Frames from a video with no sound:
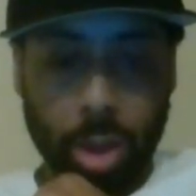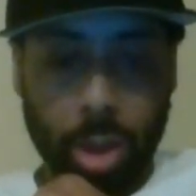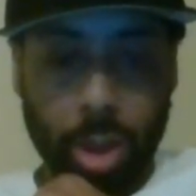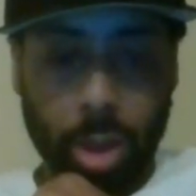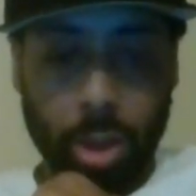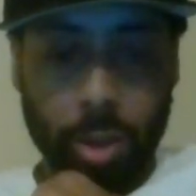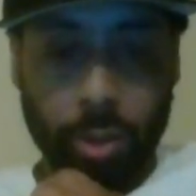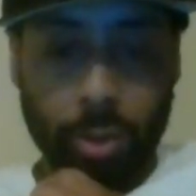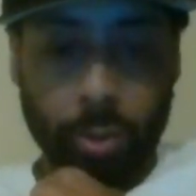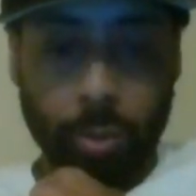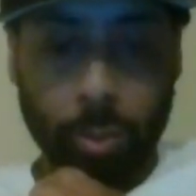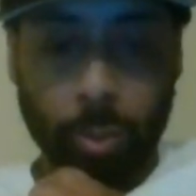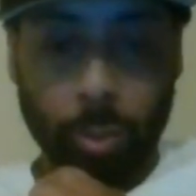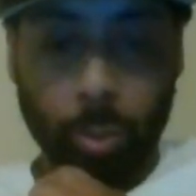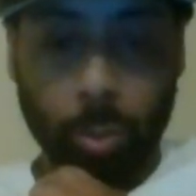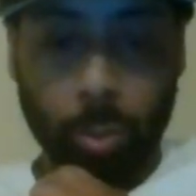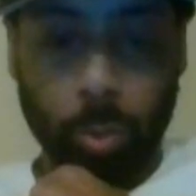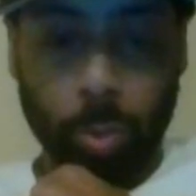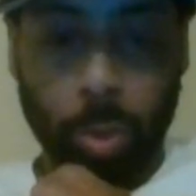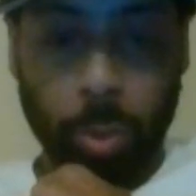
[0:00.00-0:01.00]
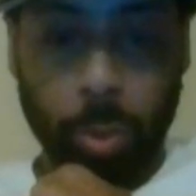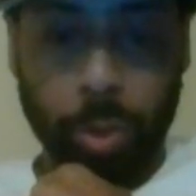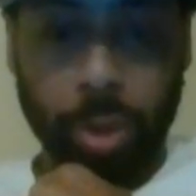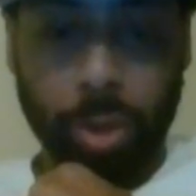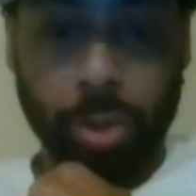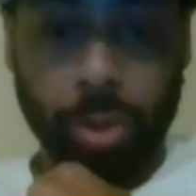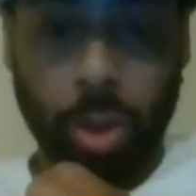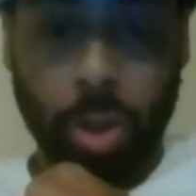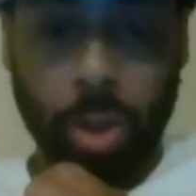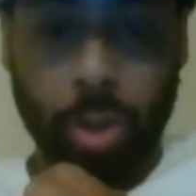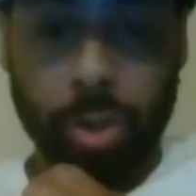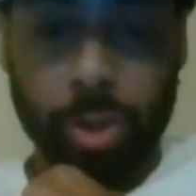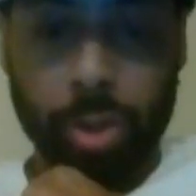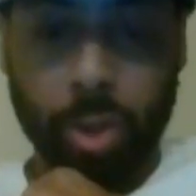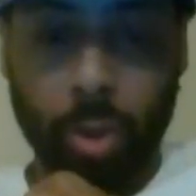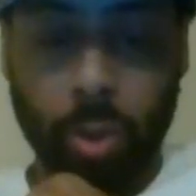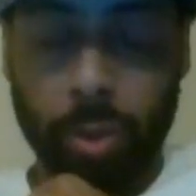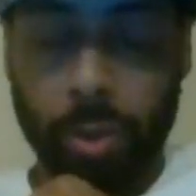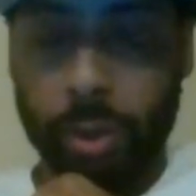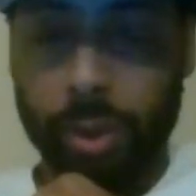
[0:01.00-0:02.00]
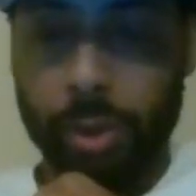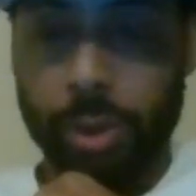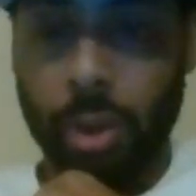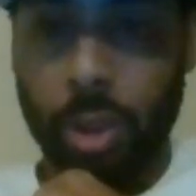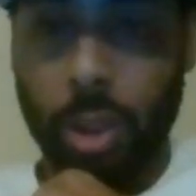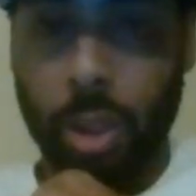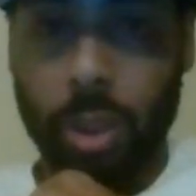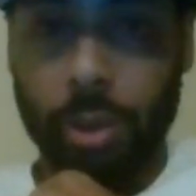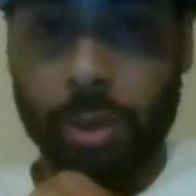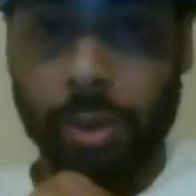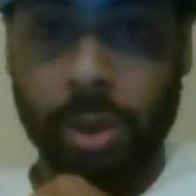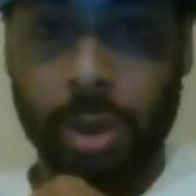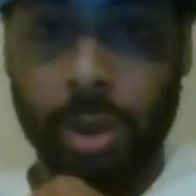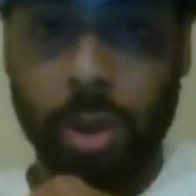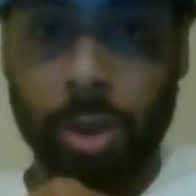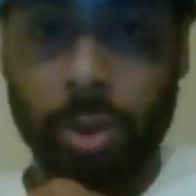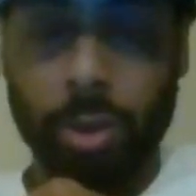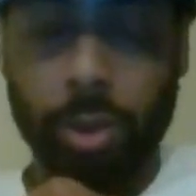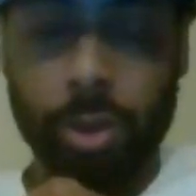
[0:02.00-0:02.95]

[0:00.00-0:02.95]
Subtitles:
And what were your thoughts on this scene,